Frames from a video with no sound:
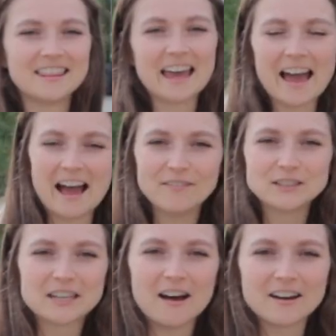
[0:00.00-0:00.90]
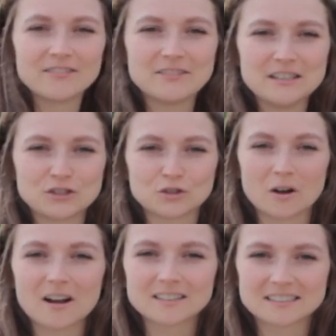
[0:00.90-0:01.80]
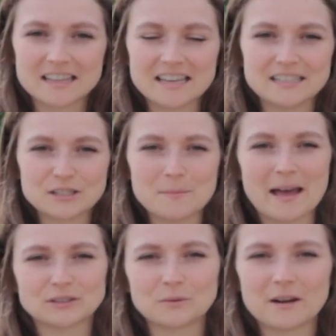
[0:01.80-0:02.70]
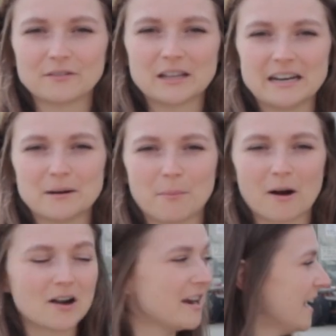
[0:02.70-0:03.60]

they have a ton of these trucks that they dismantle whenever they need a part.